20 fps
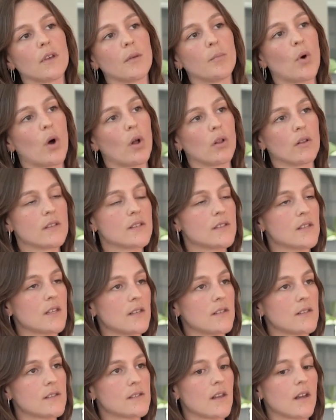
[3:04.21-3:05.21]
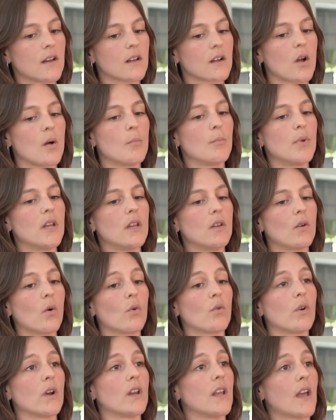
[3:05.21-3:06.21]
the policies that a company
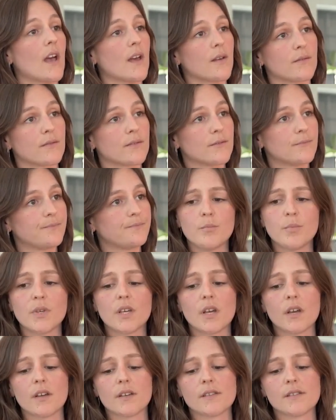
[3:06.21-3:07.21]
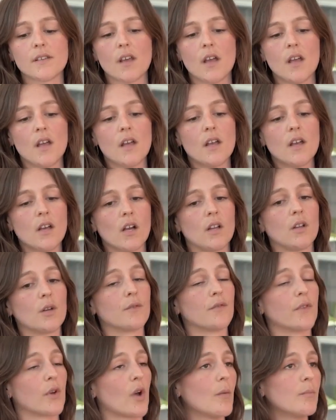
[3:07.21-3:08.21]
already have, because a lot of
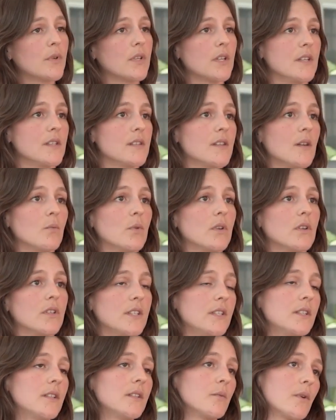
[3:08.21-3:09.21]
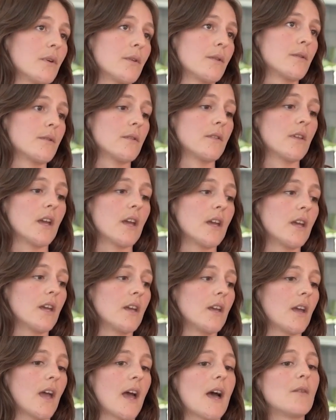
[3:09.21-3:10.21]
the companies that we're dealing with,
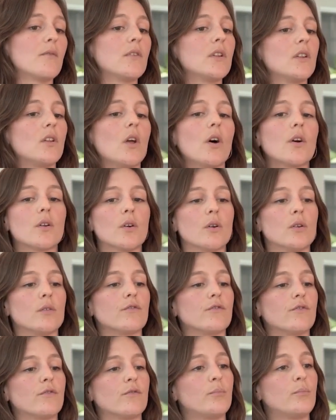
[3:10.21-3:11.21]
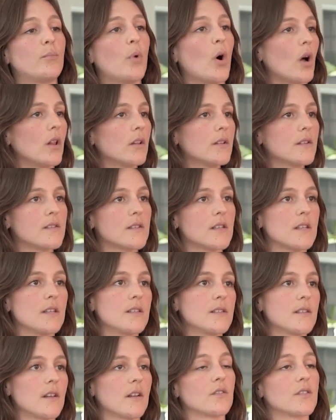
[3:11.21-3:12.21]
they have a lot of
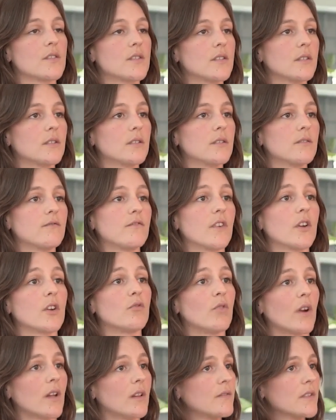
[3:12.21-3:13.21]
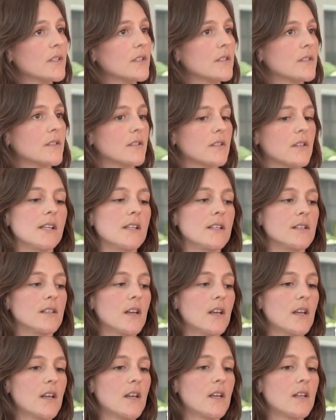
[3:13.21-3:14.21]
policies that are still very relevant, and
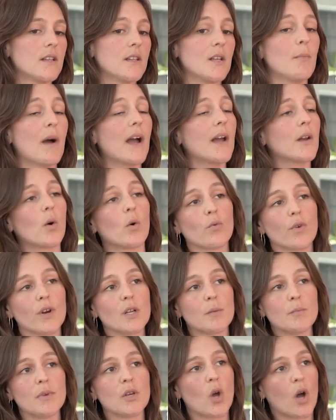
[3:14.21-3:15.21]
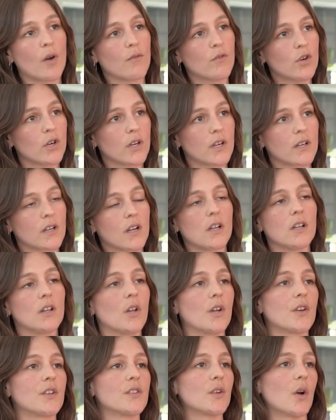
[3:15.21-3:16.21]
they might already be covering a
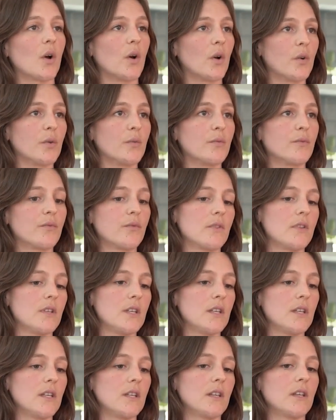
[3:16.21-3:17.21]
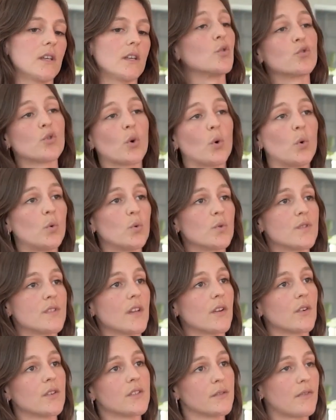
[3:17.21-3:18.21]
lot of the controls
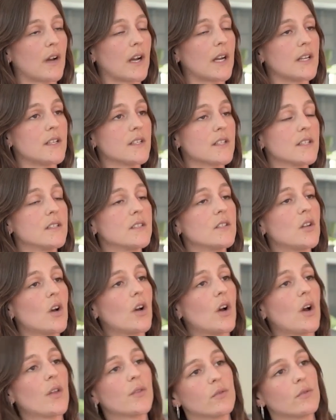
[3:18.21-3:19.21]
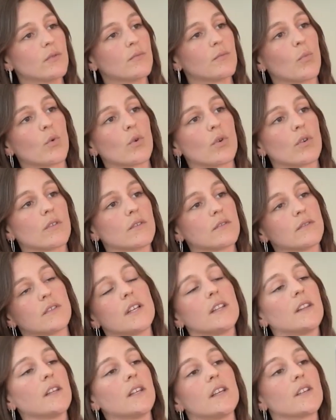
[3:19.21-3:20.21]
that are defined in other more
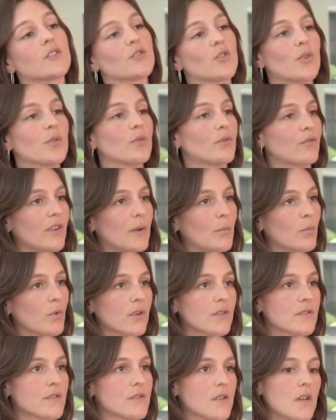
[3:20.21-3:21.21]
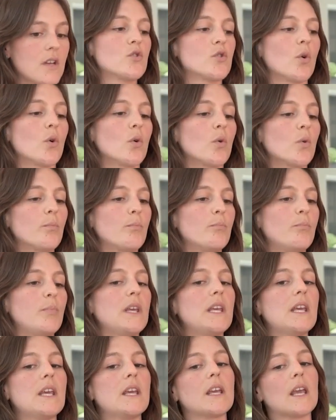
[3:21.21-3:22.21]
the external frameworks. So
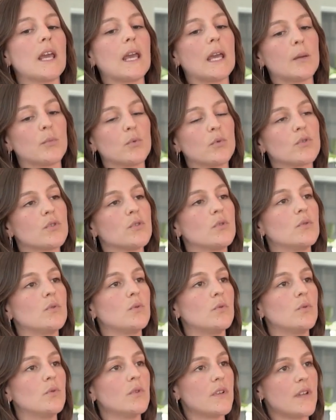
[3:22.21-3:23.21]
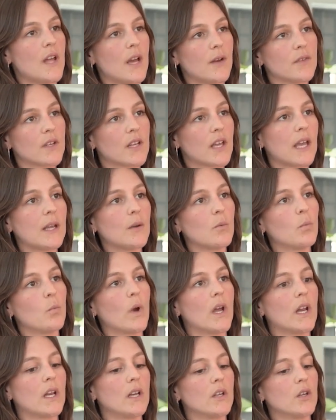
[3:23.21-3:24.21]
being able to navigate
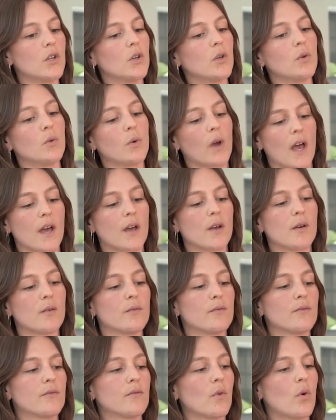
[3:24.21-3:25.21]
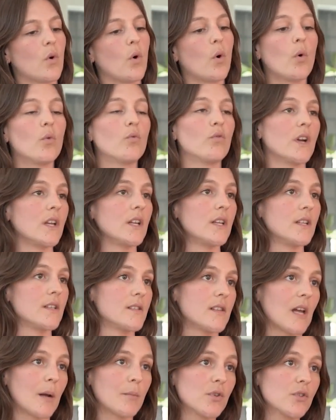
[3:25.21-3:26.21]
when you have already
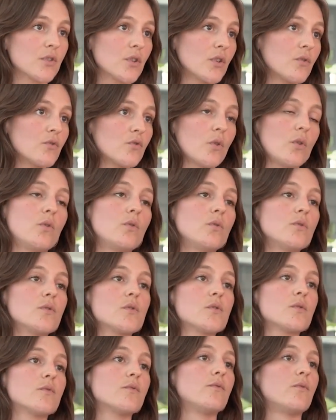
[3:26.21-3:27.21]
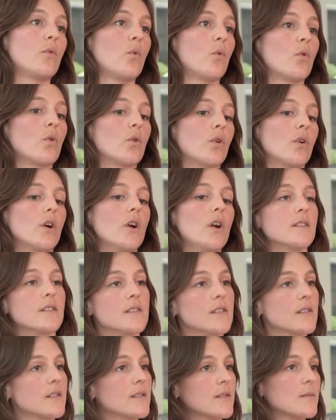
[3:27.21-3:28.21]
established controls for the
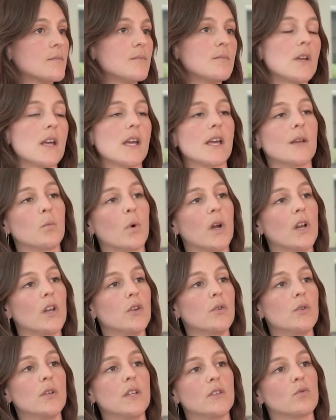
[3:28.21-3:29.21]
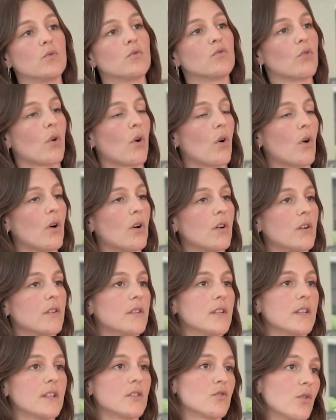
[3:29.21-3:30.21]
system and when you need to draw on
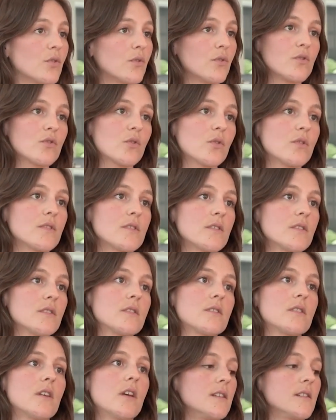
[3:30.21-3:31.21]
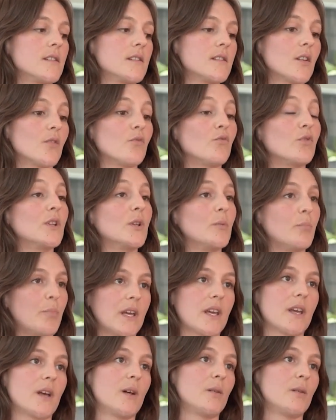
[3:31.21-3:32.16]
external sources is a really big